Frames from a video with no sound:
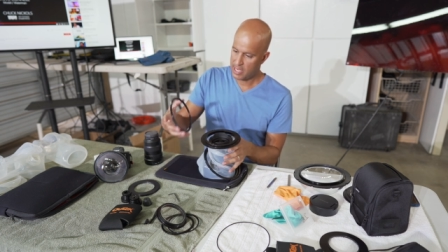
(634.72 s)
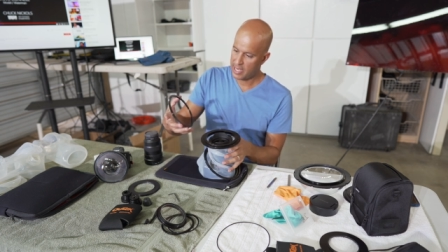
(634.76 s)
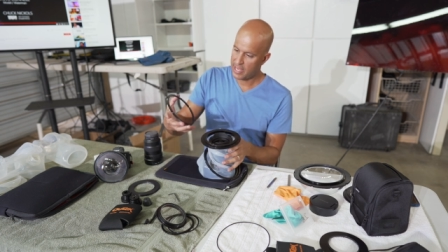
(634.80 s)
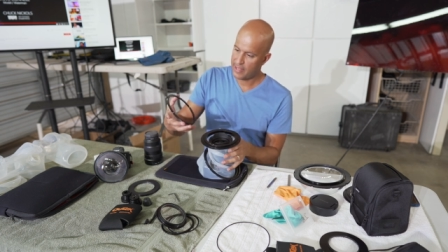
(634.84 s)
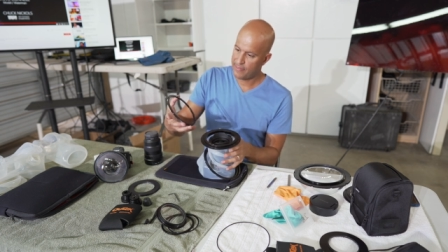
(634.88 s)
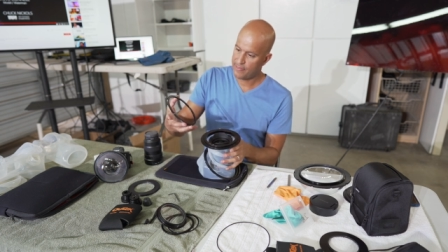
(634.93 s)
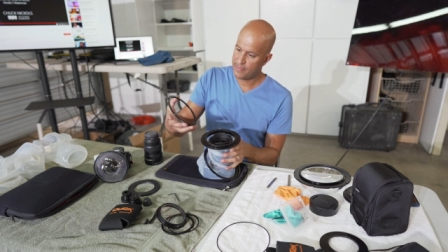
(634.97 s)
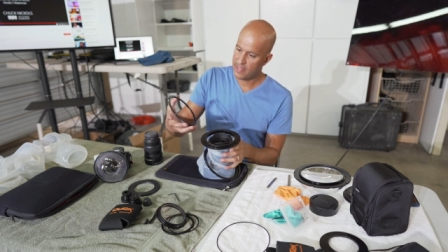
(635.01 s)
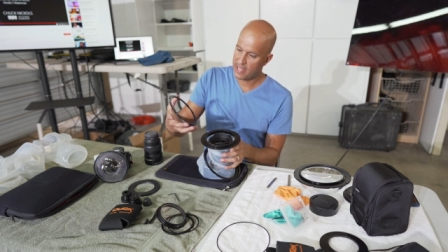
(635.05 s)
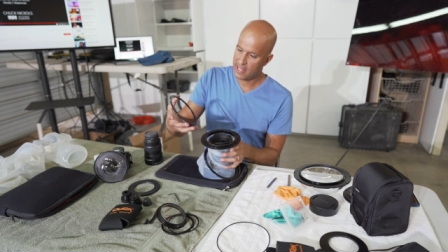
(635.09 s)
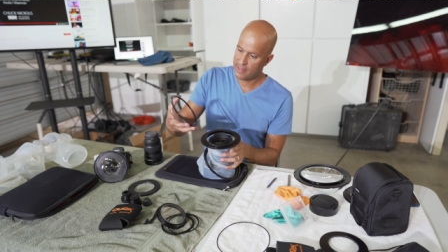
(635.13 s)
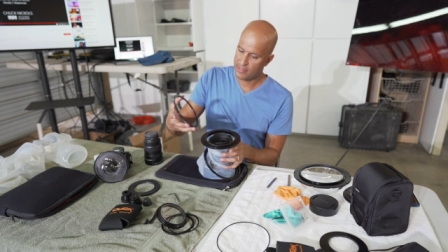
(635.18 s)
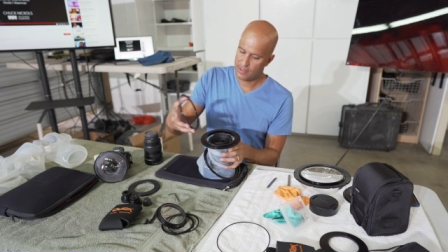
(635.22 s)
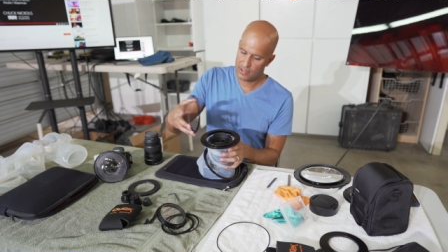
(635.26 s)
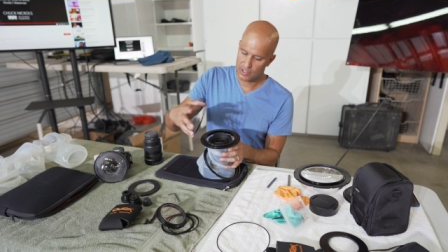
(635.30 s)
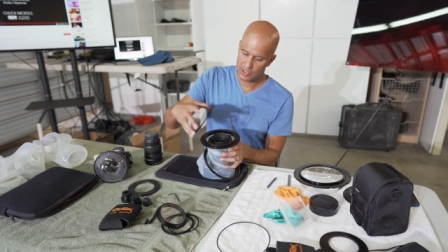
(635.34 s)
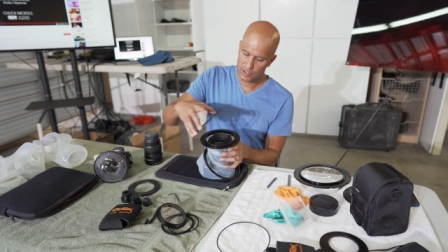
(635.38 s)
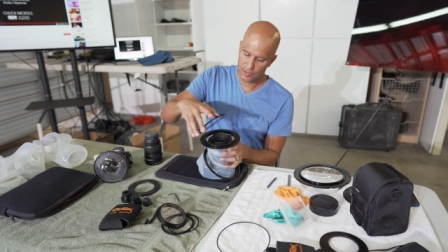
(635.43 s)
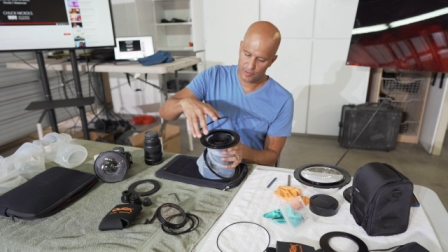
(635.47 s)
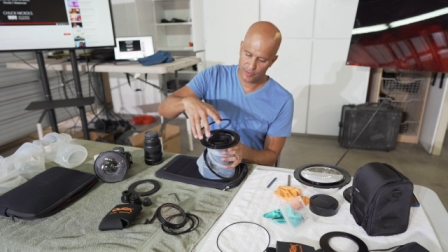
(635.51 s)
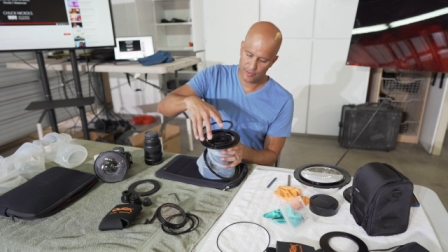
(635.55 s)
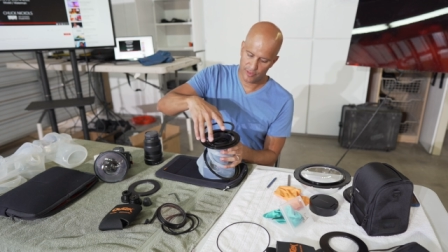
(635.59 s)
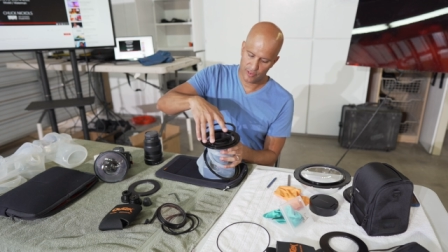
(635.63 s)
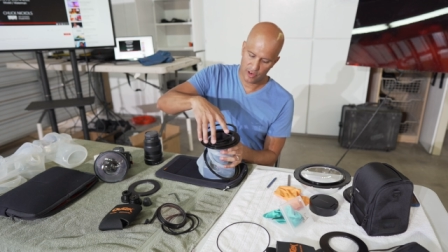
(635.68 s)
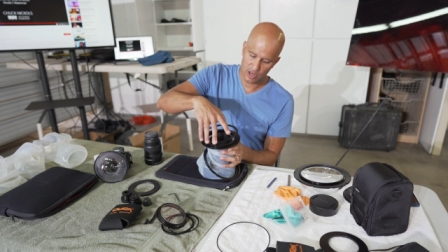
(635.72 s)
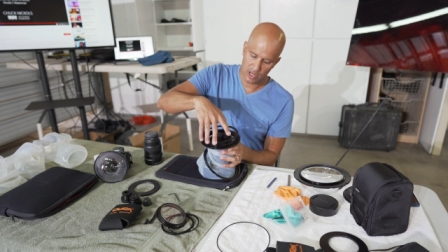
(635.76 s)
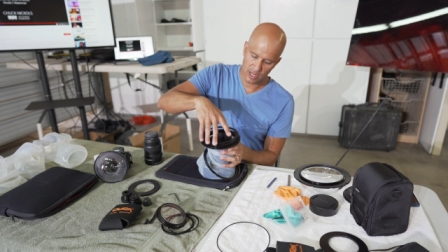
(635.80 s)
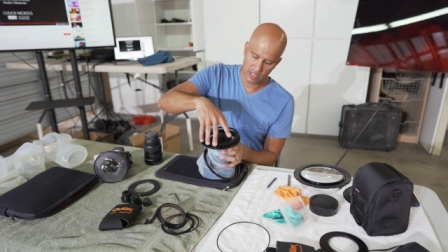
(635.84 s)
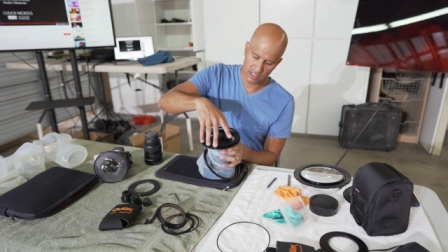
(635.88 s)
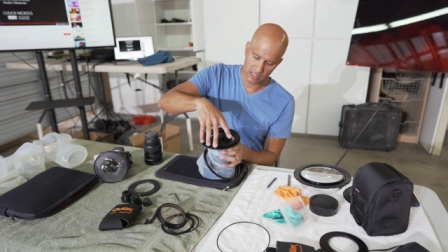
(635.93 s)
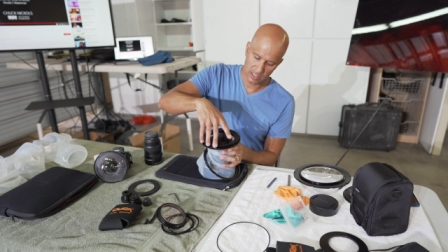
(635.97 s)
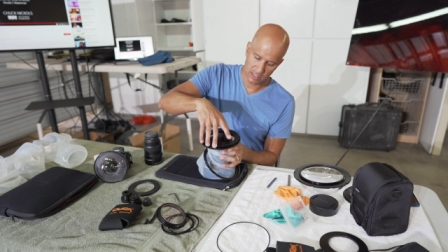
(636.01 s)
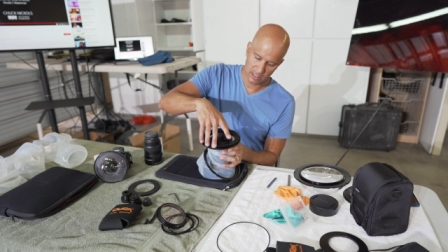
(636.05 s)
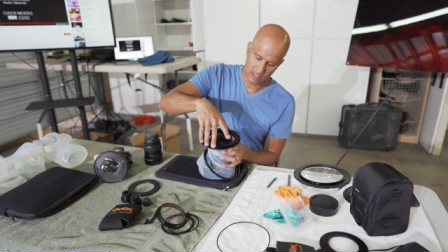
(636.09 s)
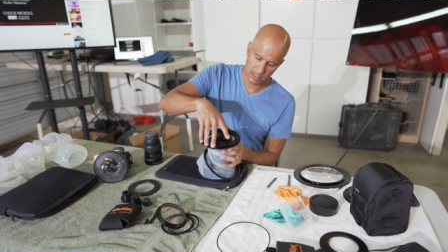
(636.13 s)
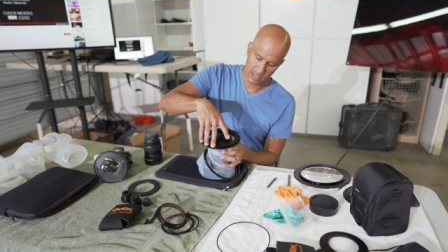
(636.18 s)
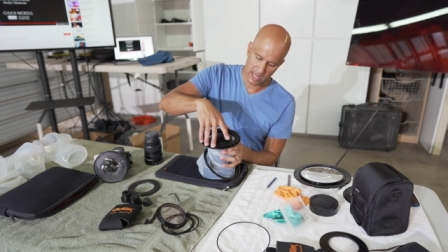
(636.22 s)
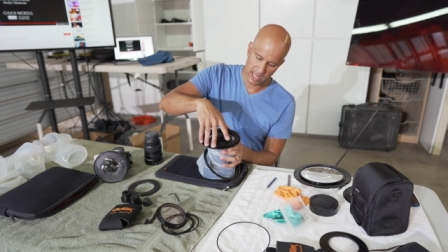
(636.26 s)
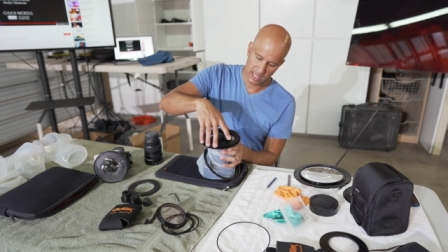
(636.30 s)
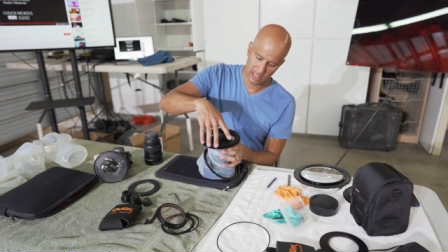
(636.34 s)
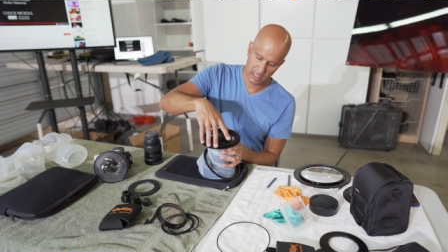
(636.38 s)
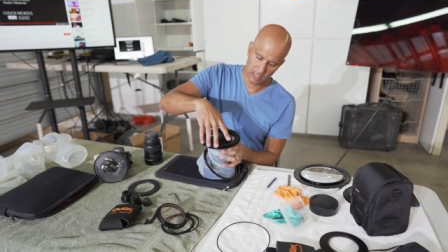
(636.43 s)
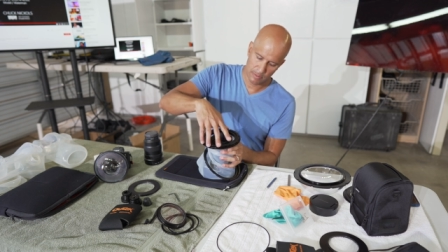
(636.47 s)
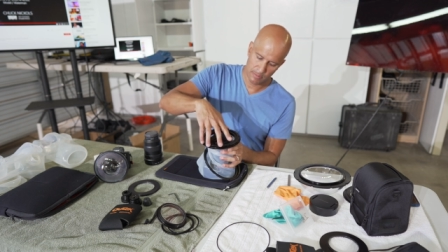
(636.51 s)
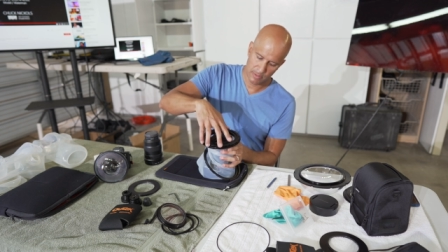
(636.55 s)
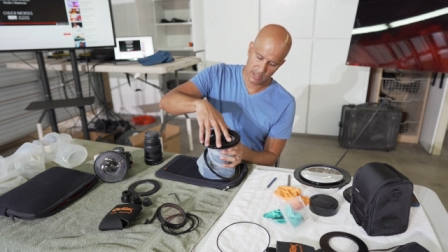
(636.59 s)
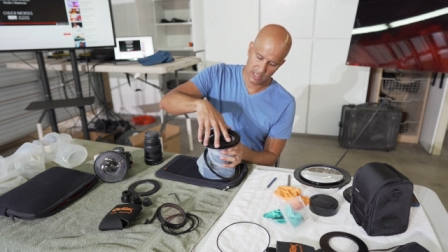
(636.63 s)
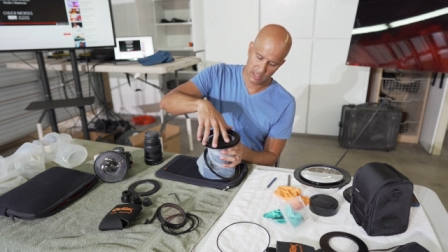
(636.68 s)
and then this front
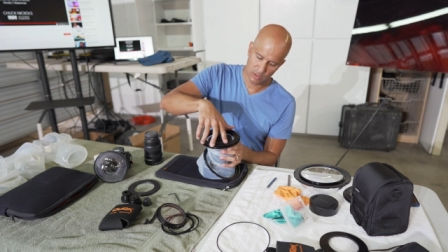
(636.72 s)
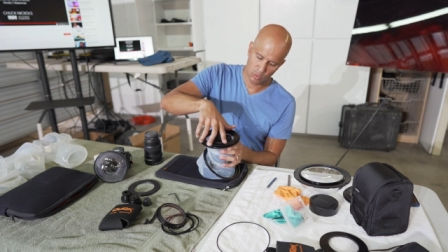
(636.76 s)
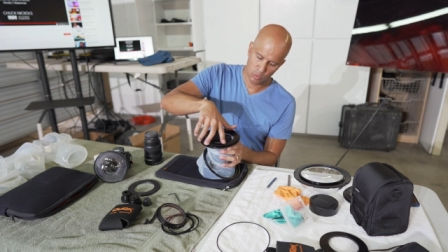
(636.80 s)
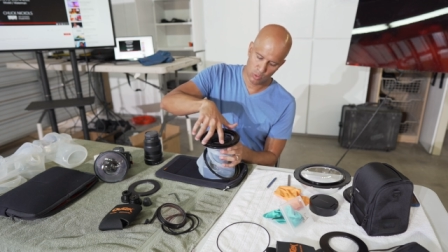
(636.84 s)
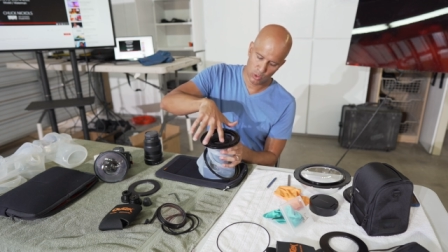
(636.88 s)
element